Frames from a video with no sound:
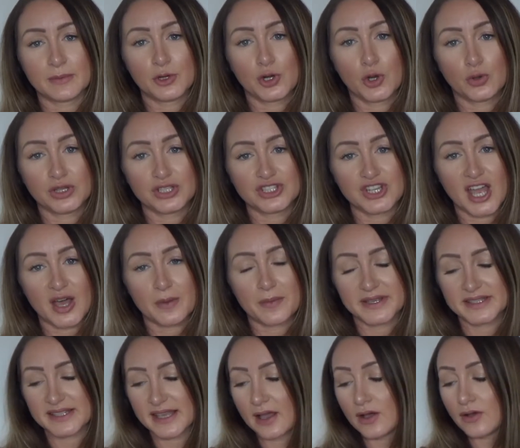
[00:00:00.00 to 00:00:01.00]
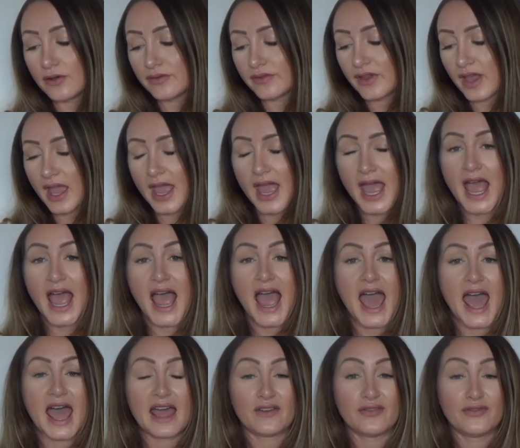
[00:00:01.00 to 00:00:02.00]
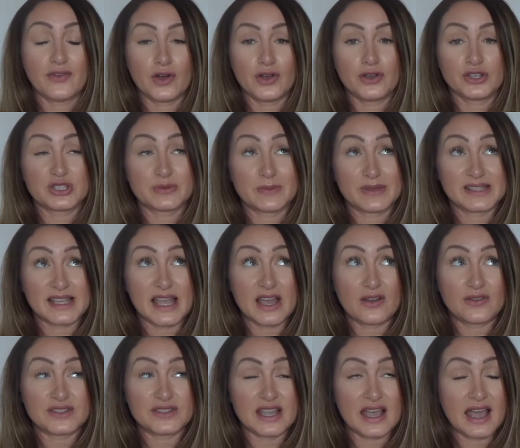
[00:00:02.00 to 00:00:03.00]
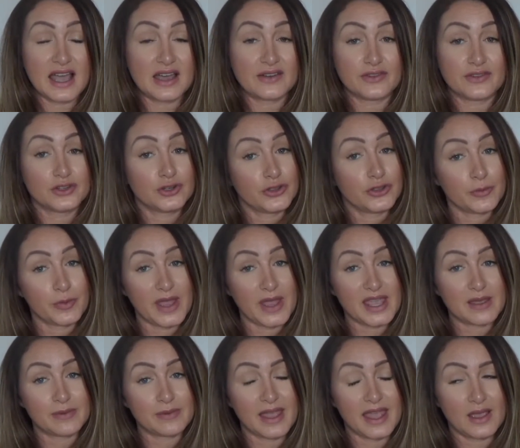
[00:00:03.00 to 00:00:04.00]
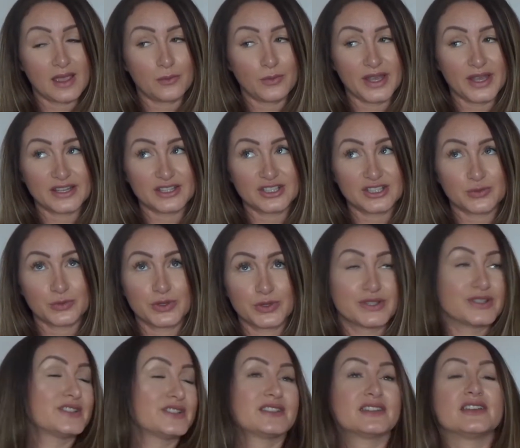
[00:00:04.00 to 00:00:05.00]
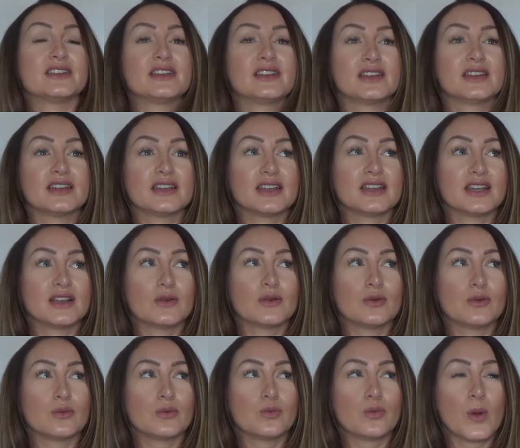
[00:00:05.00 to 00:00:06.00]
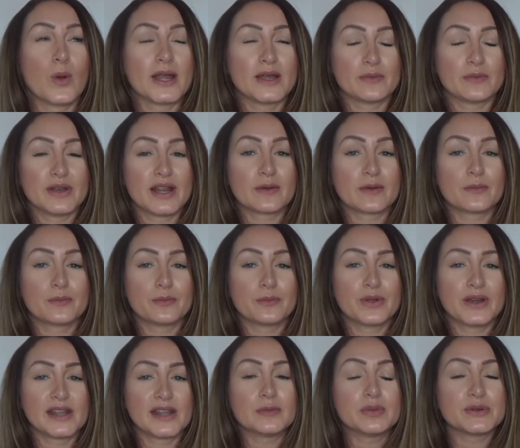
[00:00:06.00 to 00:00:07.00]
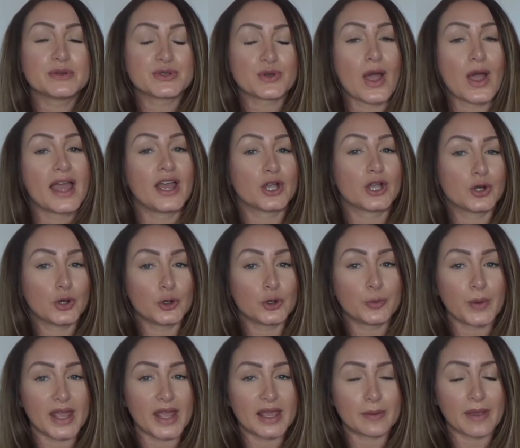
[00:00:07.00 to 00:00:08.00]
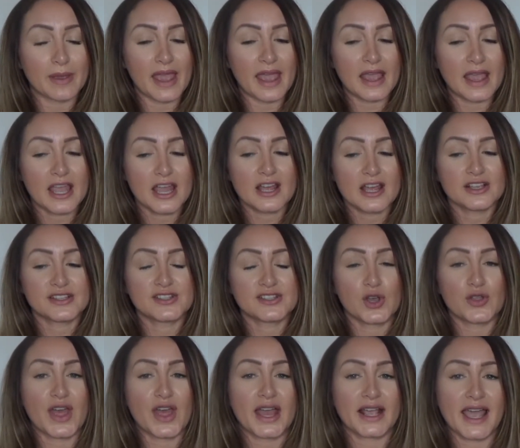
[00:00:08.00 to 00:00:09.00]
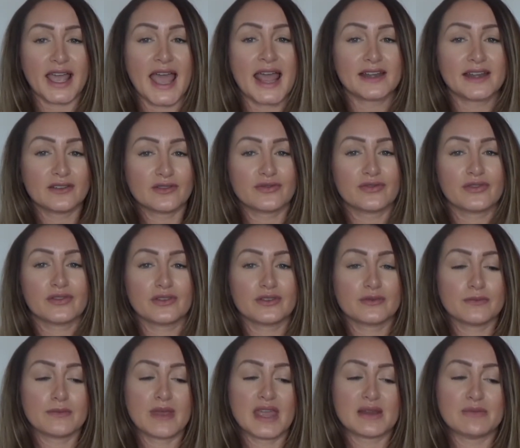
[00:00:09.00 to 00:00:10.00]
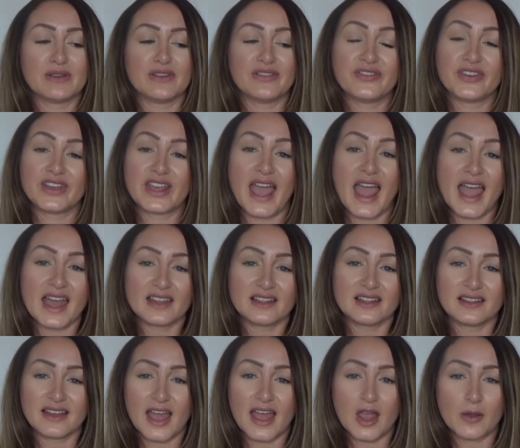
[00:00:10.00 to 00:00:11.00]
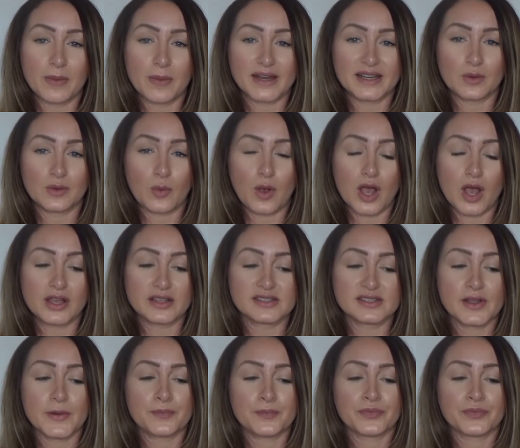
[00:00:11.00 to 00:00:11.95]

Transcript: an only child myself, I forced myself to have another baby, which was when Penelope was quite a good baby, so that kind of made me forget how bad it was.